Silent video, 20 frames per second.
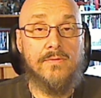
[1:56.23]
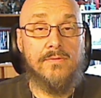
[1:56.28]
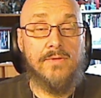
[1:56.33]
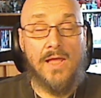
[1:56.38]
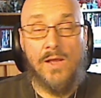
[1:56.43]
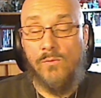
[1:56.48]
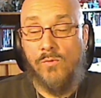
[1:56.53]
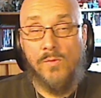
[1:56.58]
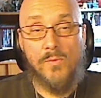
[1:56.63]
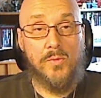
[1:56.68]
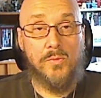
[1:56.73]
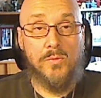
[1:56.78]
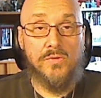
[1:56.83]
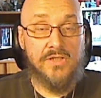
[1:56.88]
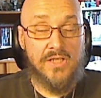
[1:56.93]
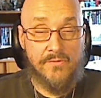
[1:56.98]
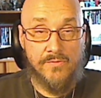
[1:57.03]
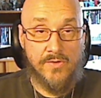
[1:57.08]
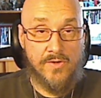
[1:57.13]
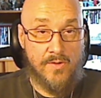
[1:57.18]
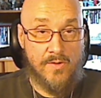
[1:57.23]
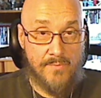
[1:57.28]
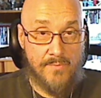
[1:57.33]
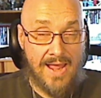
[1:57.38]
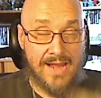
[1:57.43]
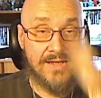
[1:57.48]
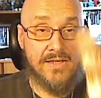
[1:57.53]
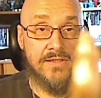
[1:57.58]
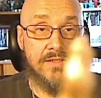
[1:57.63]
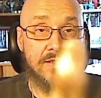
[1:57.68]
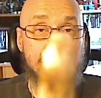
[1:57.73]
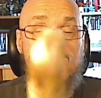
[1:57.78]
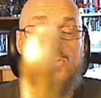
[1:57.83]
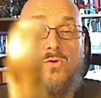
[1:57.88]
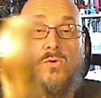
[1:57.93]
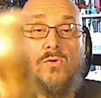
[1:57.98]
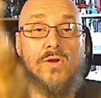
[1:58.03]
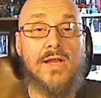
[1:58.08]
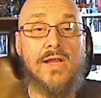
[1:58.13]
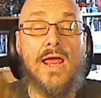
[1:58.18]
That woman will never come back to the
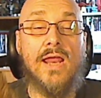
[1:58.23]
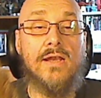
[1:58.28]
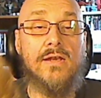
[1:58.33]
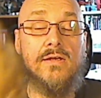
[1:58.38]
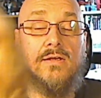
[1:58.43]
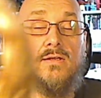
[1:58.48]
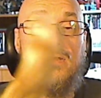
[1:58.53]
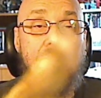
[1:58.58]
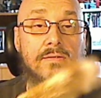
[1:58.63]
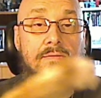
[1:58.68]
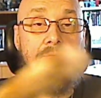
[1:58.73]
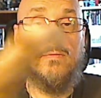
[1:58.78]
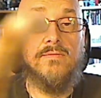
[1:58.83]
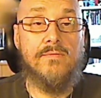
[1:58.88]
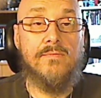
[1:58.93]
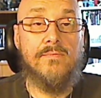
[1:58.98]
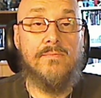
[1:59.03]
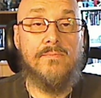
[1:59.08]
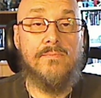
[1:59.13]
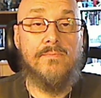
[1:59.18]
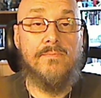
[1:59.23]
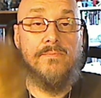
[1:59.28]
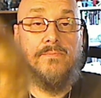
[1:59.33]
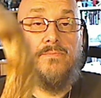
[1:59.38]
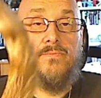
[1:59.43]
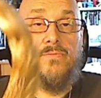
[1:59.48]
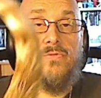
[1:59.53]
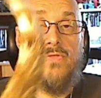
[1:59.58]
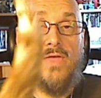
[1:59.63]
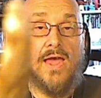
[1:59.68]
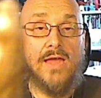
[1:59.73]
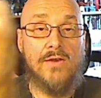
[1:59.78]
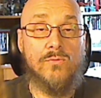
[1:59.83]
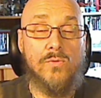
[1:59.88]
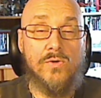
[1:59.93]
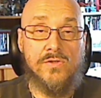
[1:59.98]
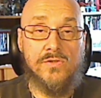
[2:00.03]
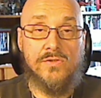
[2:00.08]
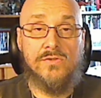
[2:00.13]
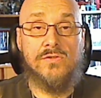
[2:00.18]
store again. That
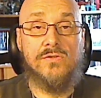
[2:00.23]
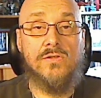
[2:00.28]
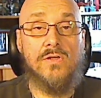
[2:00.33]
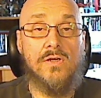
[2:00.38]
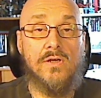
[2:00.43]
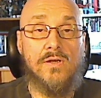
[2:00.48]
was